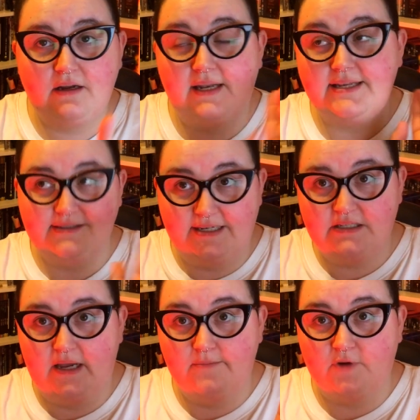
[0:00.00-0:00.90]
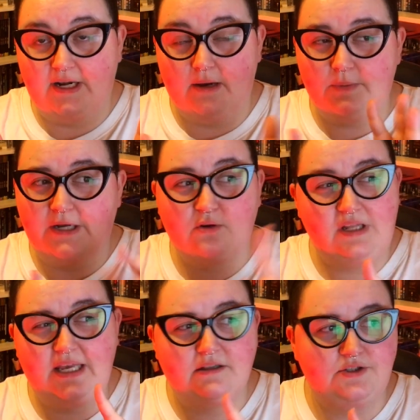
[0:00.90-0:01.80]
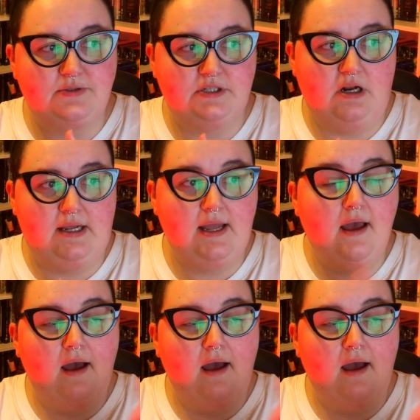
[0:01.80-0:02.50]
It is nighttime right now, but I don't think I'll do it tonight.